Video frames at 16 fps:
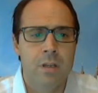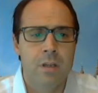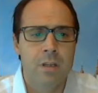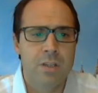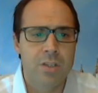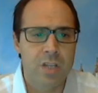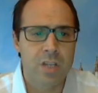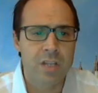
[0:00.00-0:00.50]

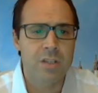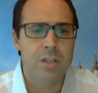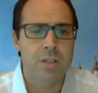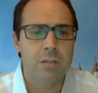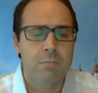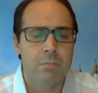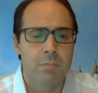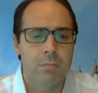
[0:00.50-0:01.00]

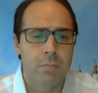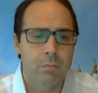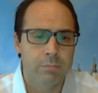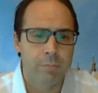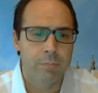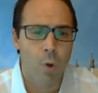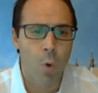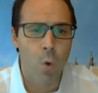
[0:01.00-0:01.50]
since
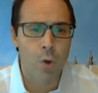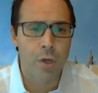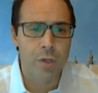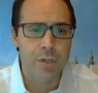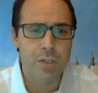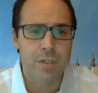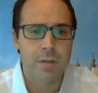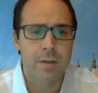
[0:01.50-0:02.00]

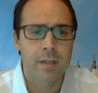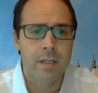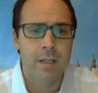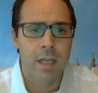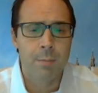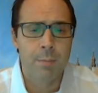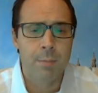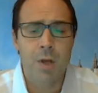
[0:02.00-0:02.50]
August,
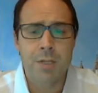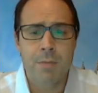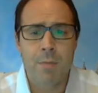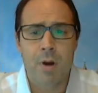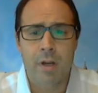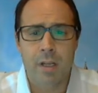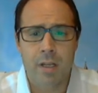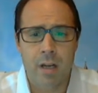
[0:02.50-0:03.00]
emerging
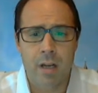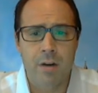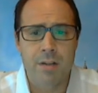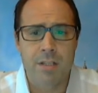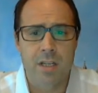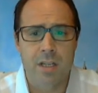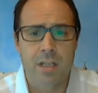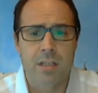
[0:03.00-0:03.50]
market
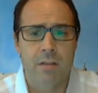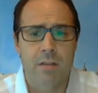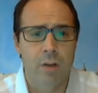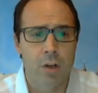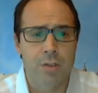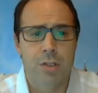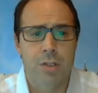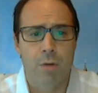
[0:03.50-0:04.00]
currencies have
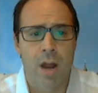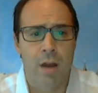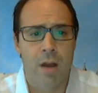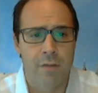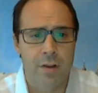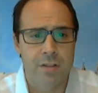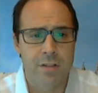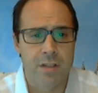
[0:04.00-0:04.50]
lost ground
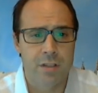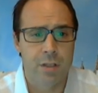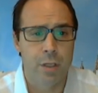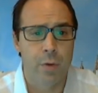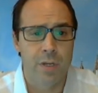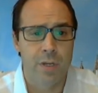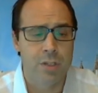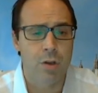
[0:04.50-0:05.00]
versus the
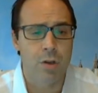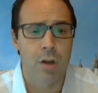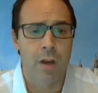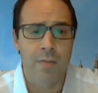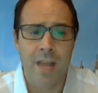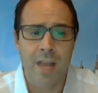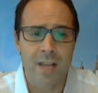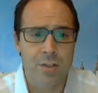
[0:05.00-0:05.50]
US dollar,
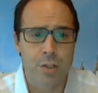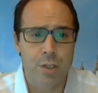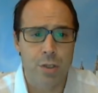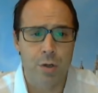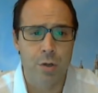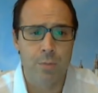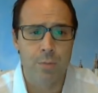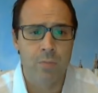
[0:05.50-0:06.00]
and that's
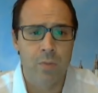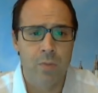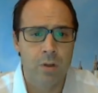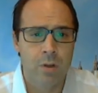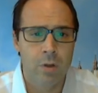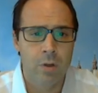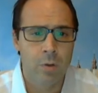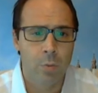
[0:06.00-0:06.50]
true
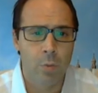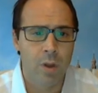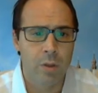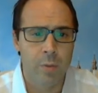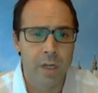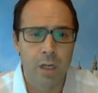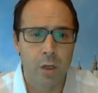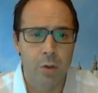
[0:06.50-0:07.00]
whether
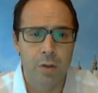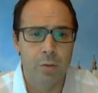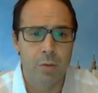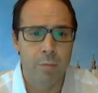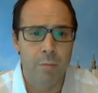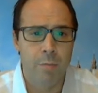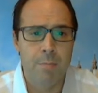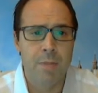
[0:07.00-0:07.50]
we include the
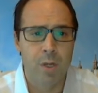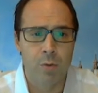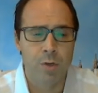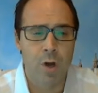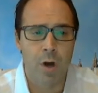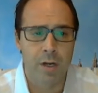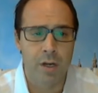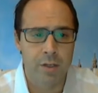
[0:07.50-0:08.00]
renminbi or
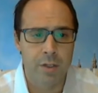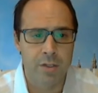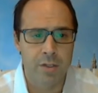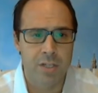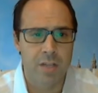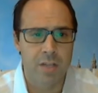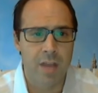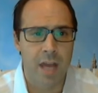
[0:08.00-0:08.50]
not, and you can
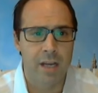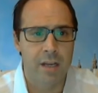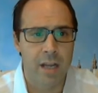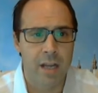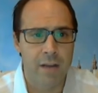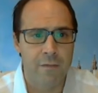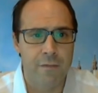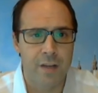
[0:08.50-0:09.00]
see that
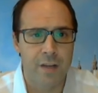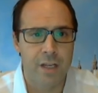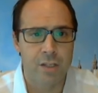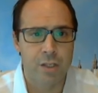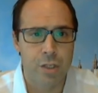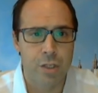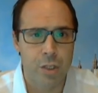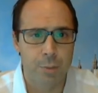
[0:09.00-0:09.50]
in figure
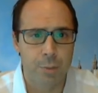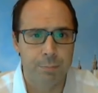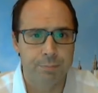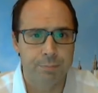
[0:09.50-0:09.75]
2.